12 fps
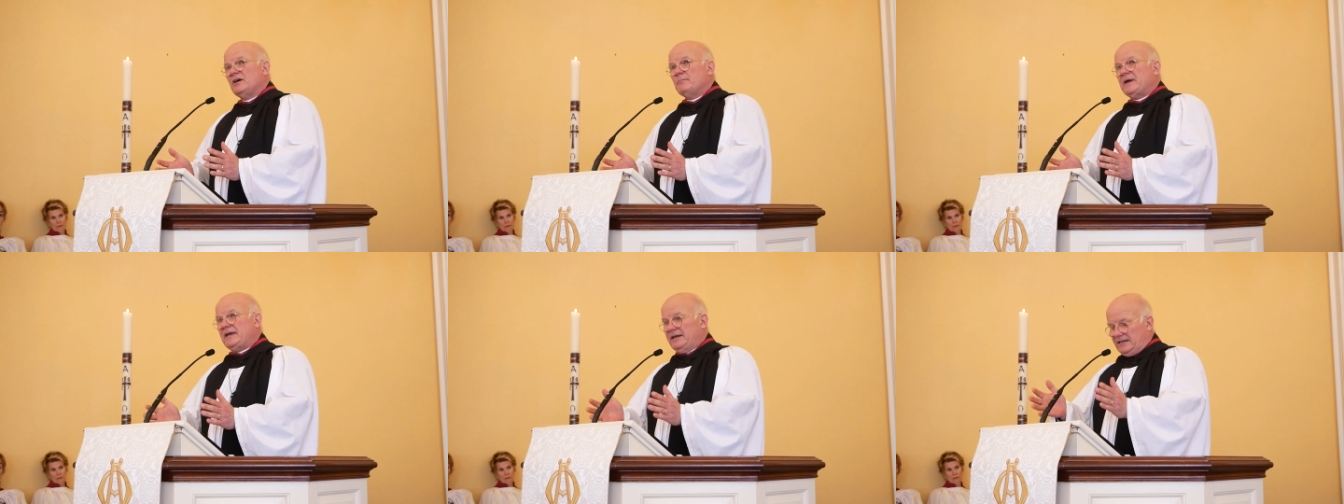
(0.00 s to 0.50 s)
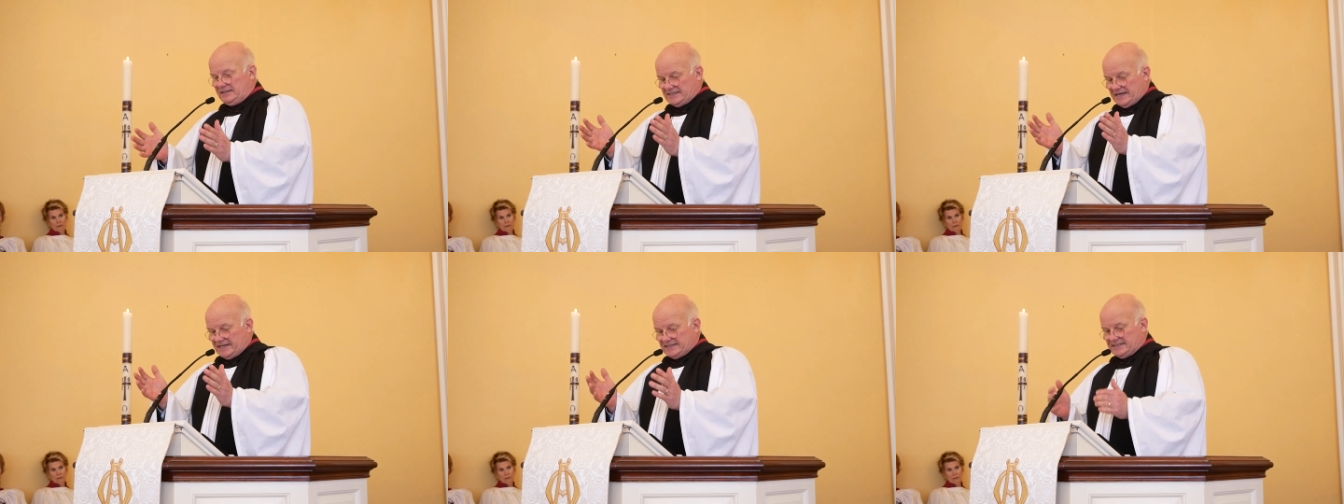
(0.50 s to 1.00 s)
made its
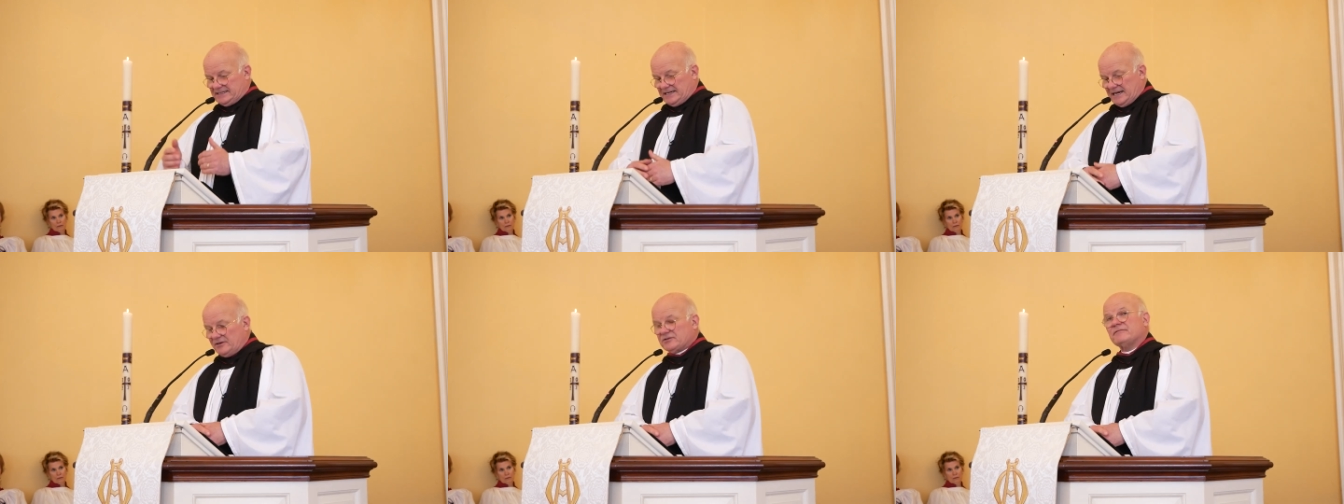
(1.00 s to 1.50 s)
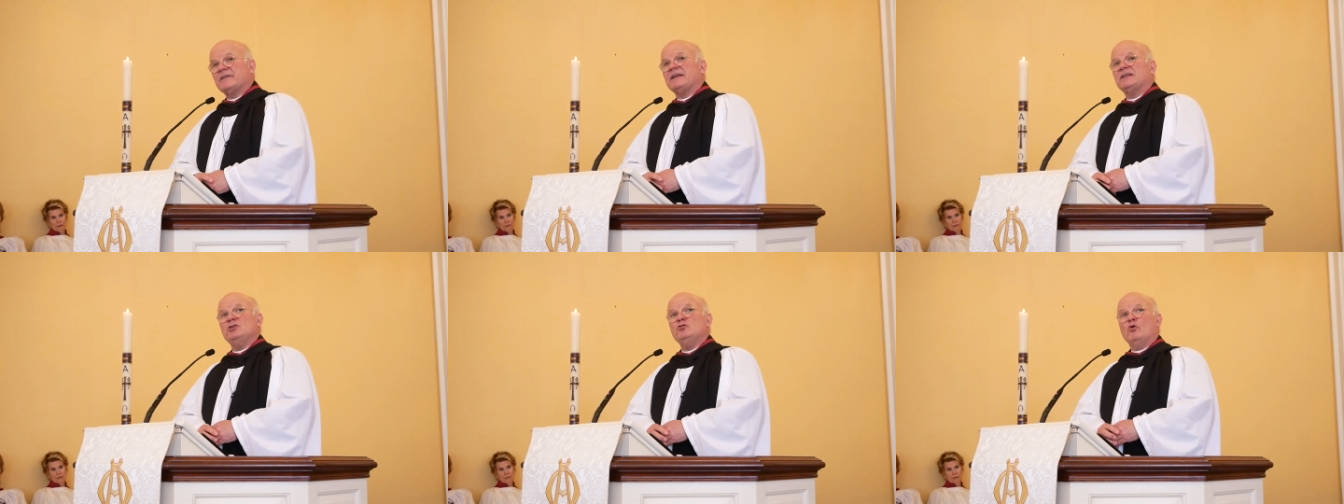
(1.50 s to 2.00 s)
exit out of
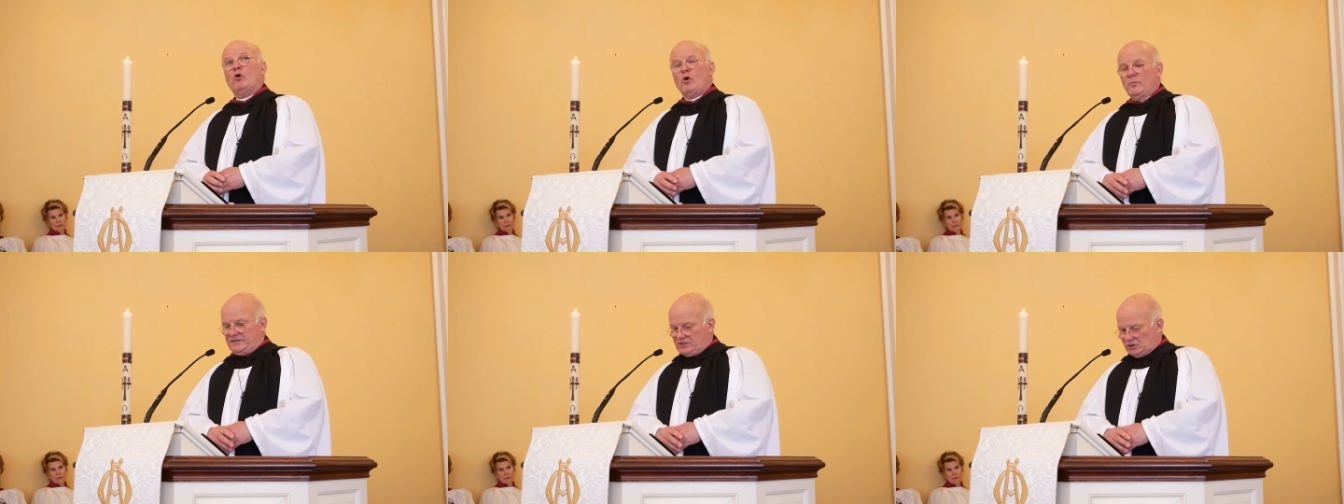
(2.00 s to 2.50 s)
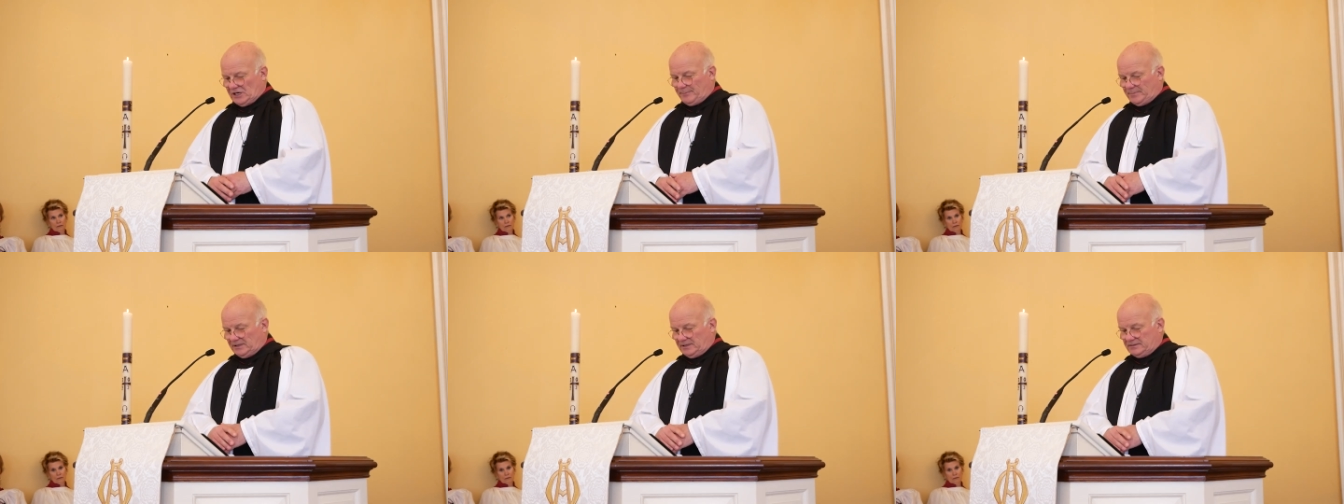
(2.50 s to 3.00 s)
that enormous
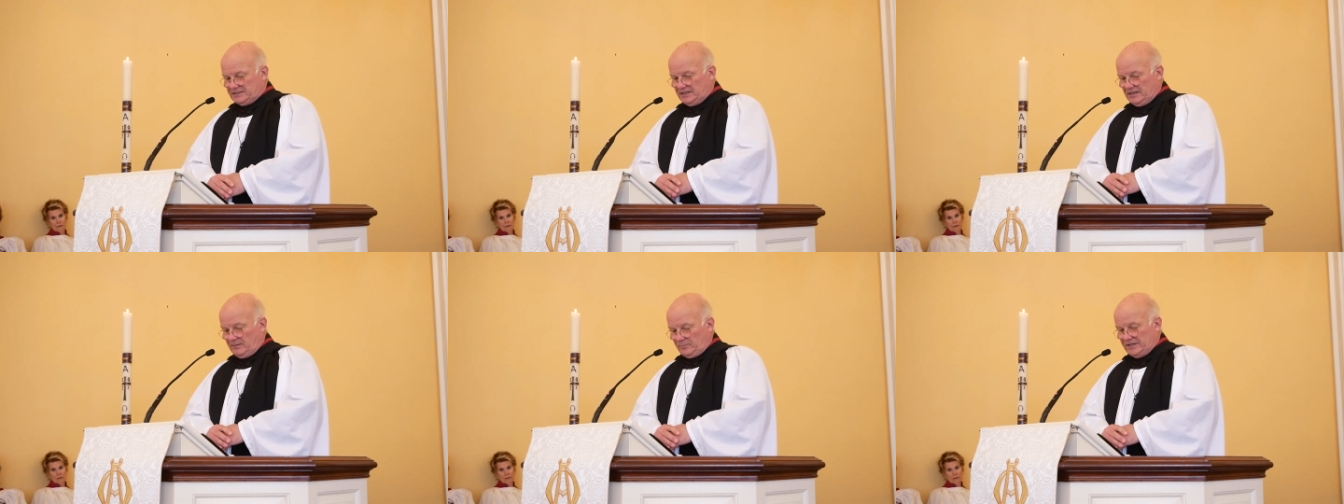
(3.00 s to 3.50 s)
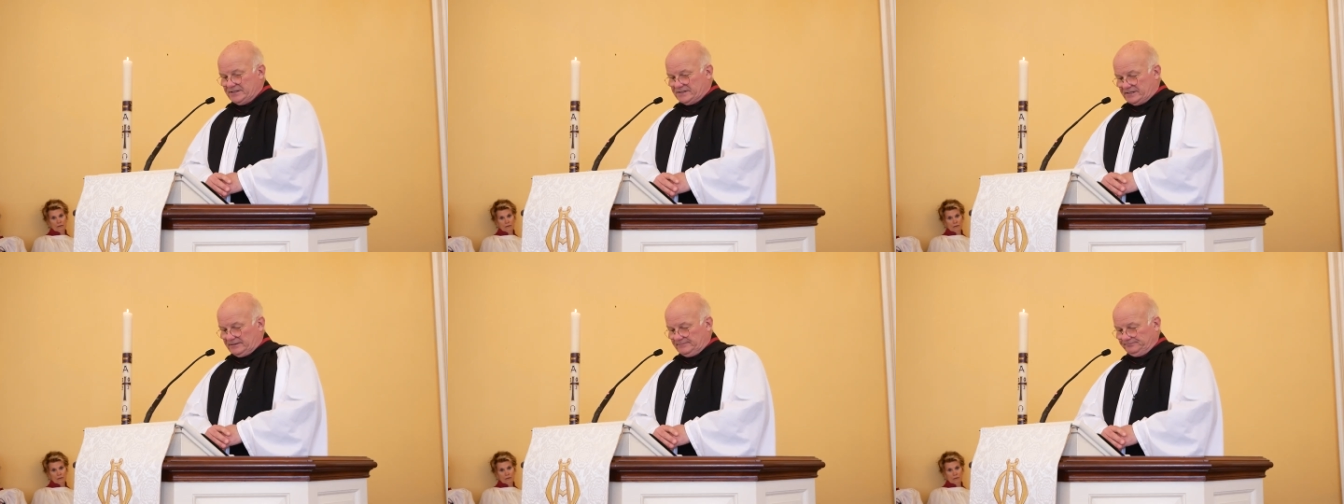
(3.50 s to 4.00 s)
chapel at
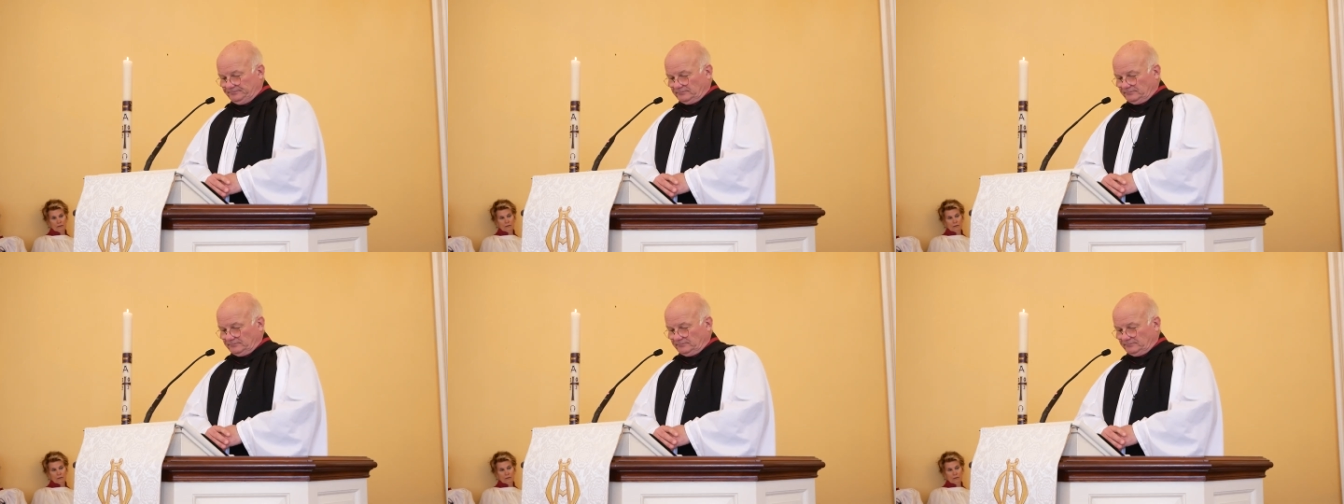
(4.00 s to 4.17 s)
Princeton.